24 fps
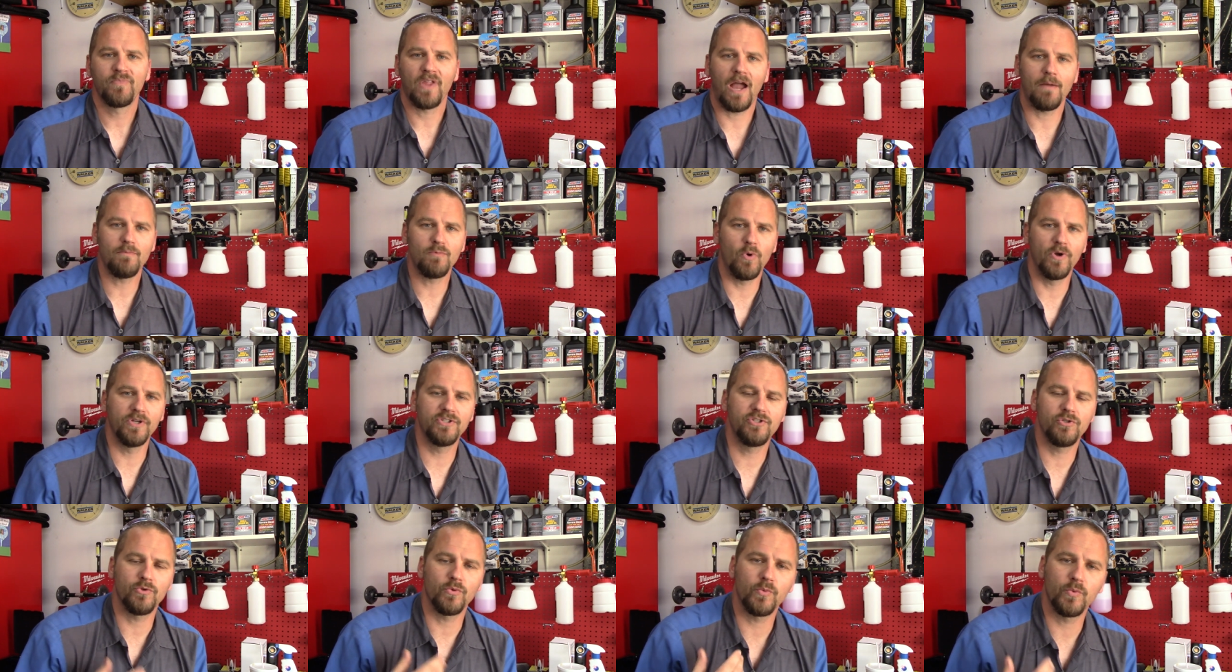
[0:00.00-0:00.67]
I'm
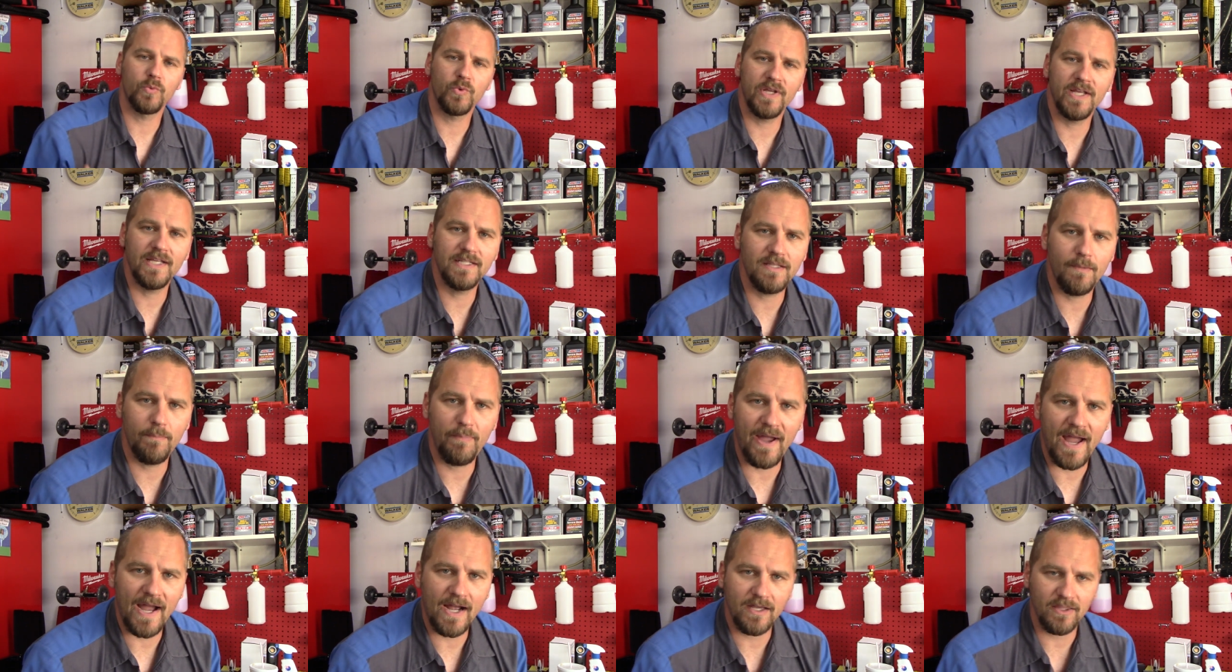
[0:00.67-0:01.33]
going to read the
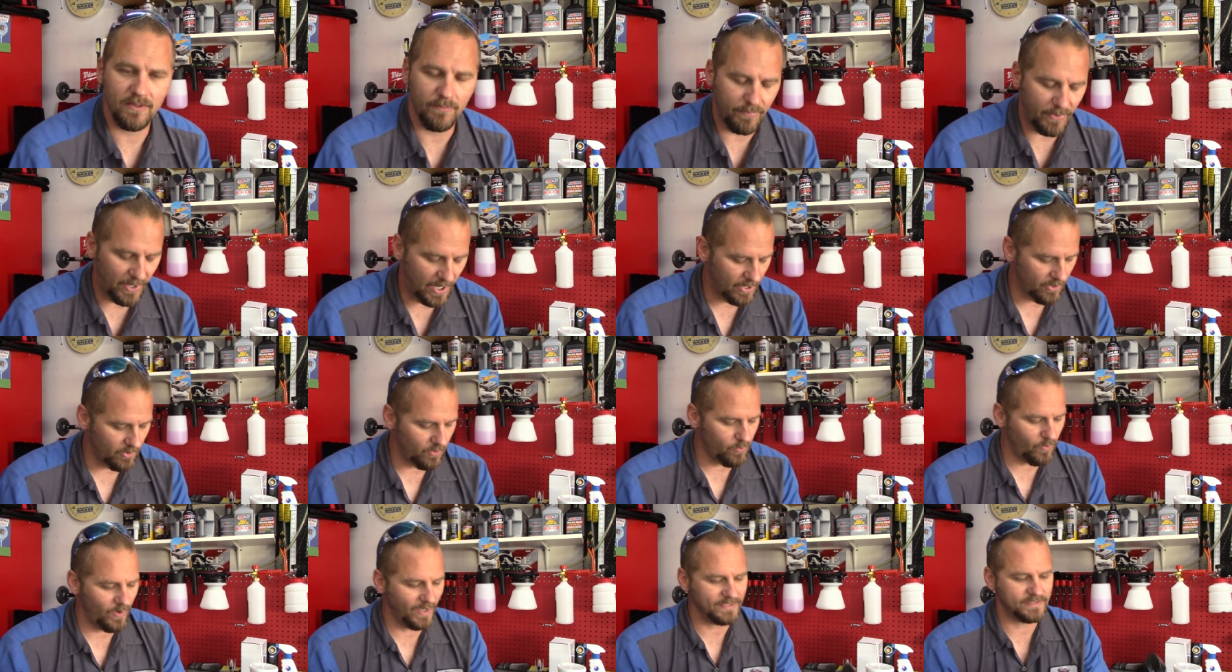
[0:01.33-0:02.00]
back of the
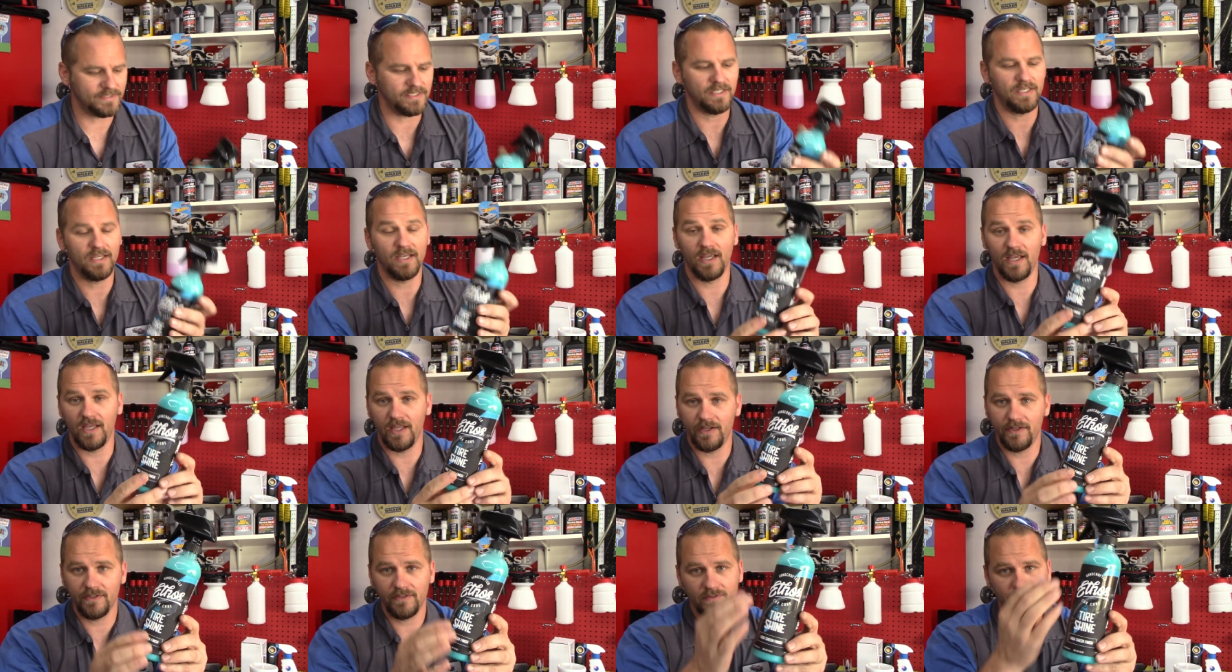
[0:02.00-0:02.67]
bottle once
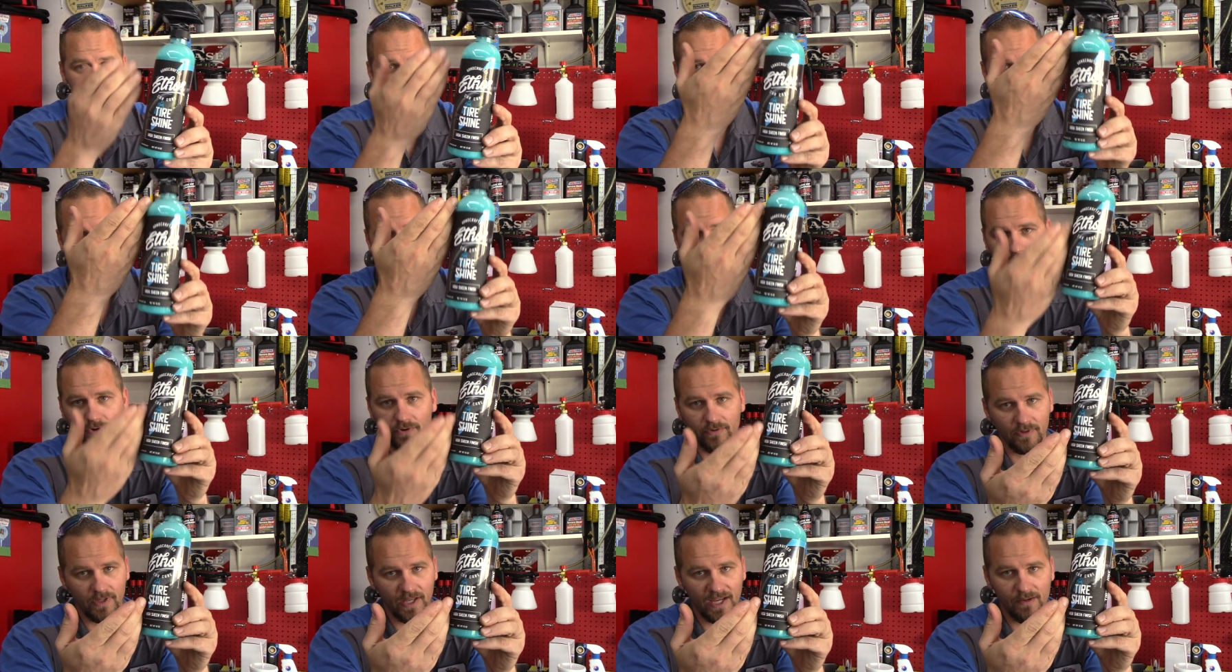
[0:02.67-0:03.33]
again.
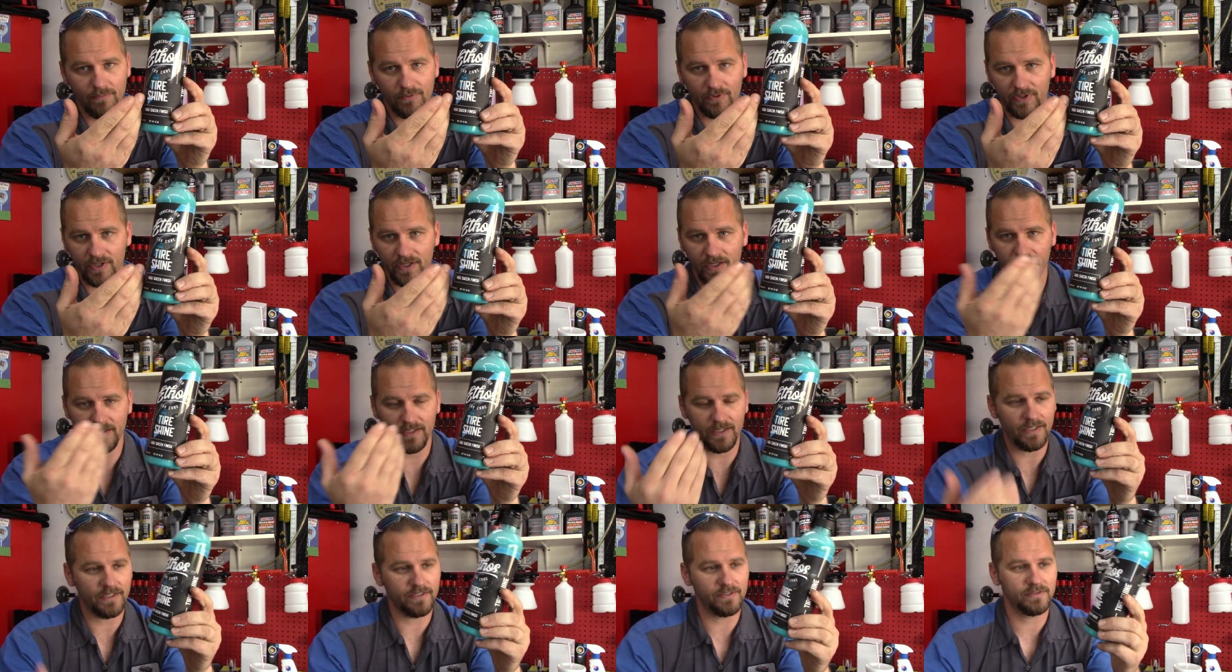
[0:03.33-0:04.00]
Their labeling
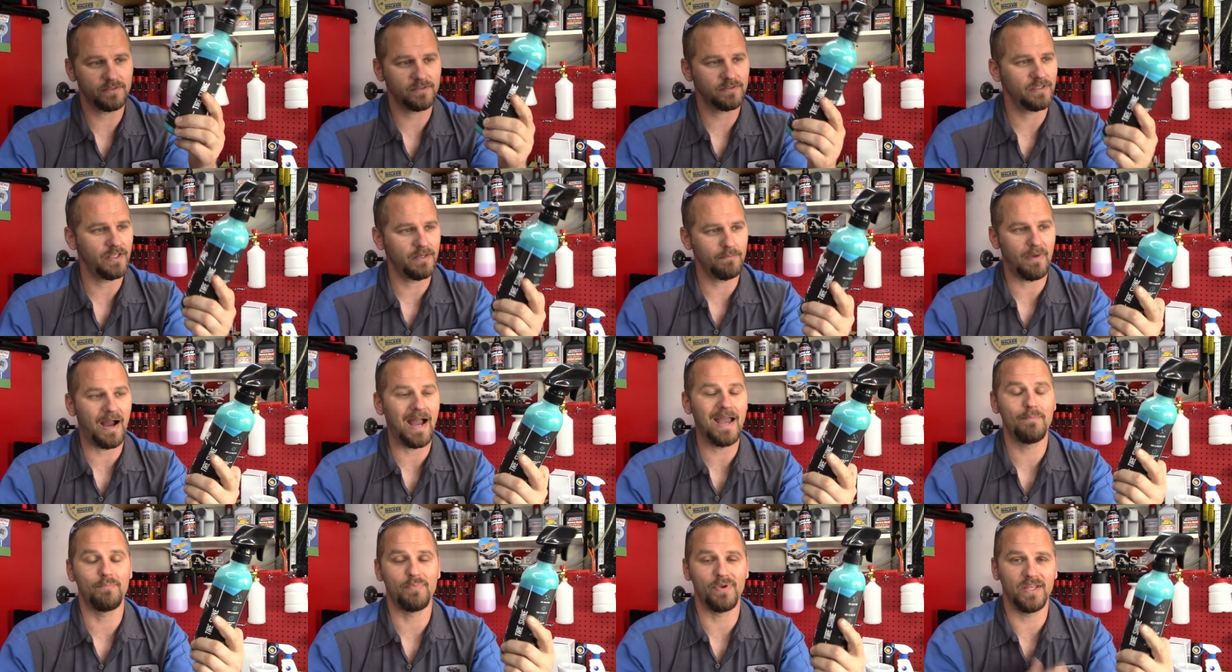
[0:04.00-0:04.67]
is, in
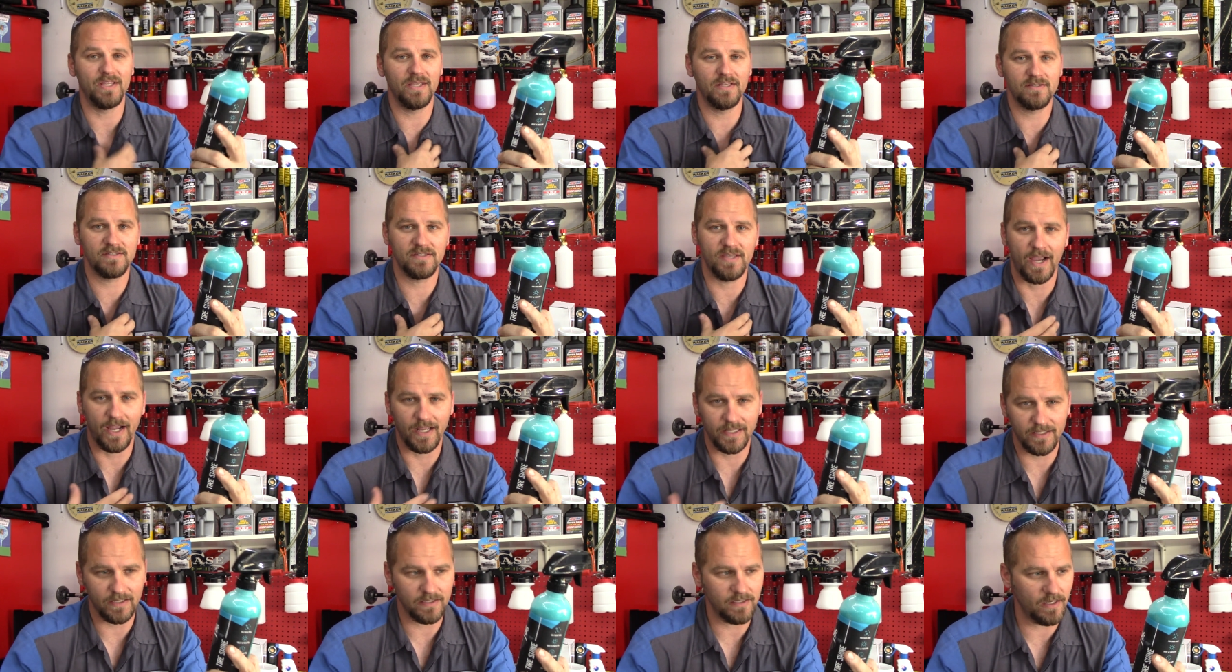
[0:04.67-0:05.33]
my opinion,
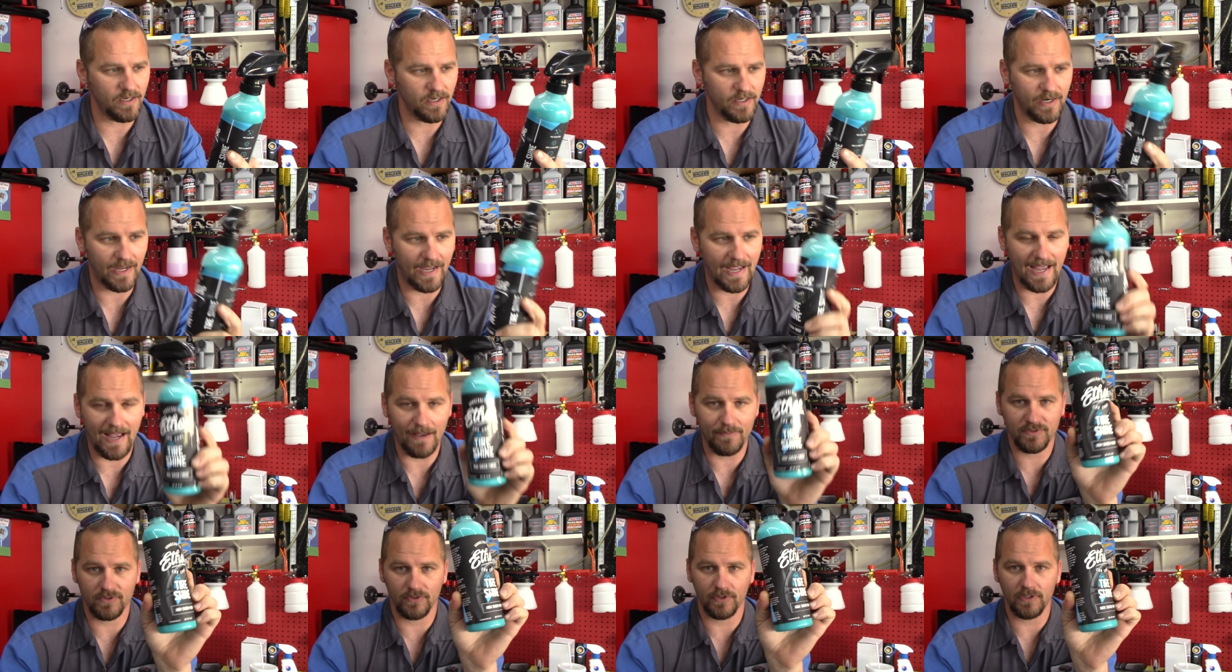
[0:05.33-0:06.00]
second to none. I
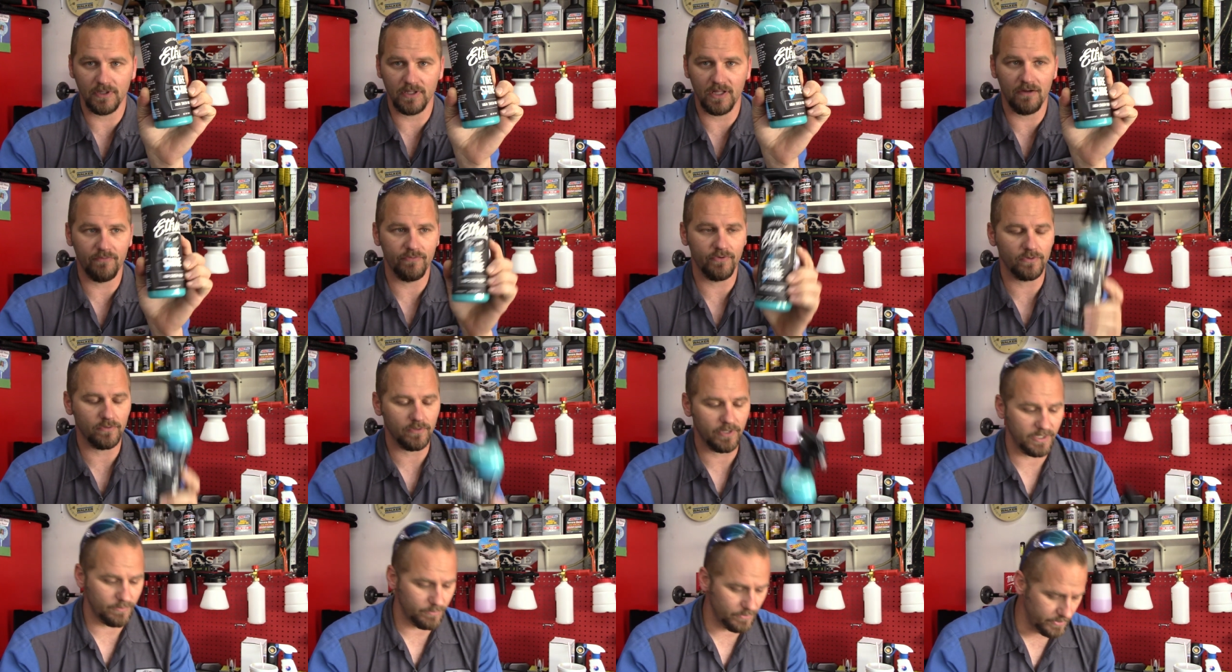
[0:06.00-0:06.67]
absolutely love their
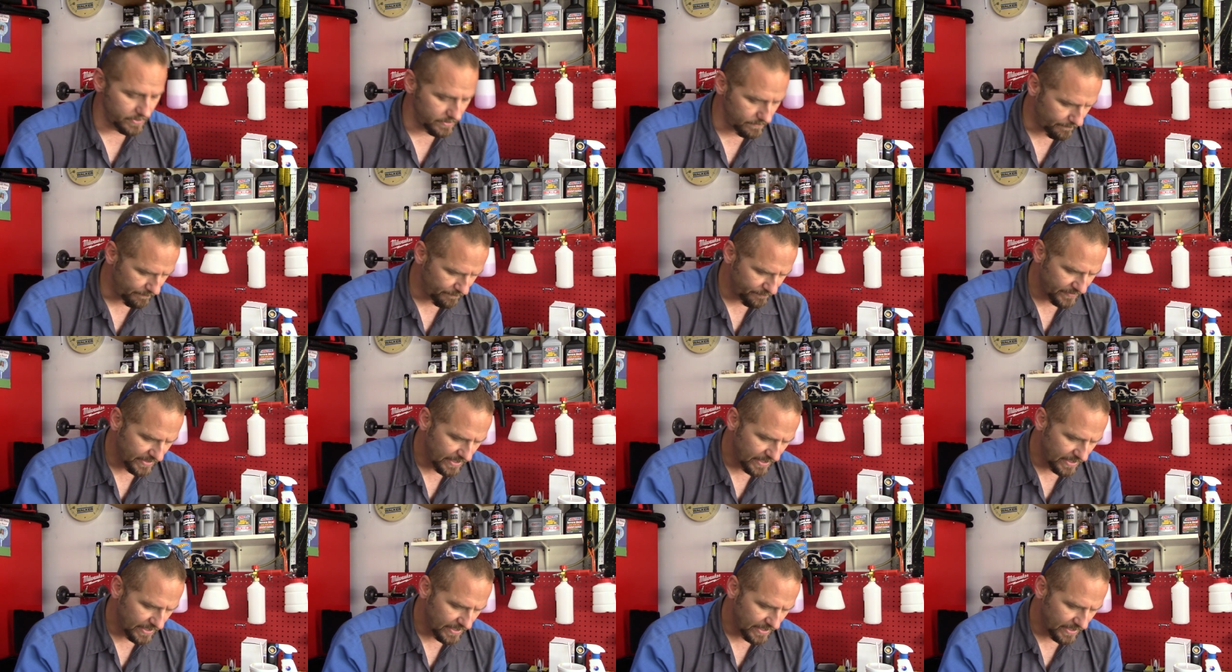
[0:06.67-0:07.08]
labeling.